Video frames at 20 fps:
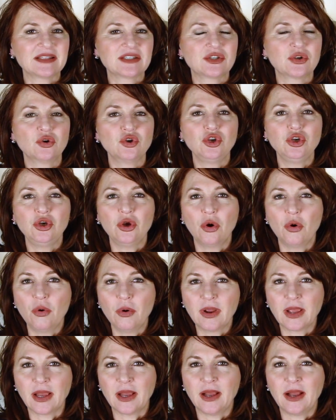So
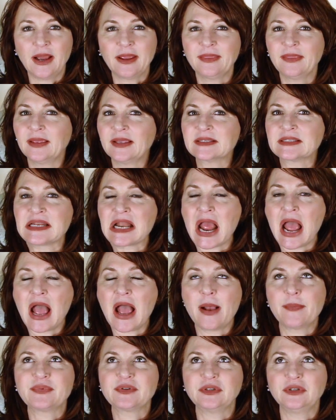yoga, I think, is an
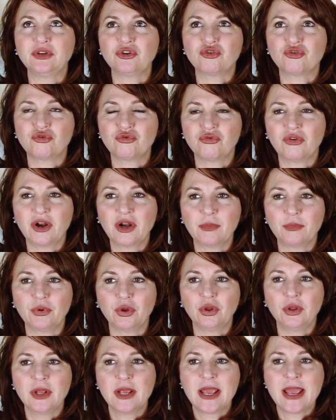absolutely
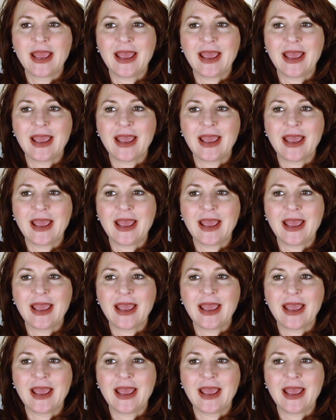incredible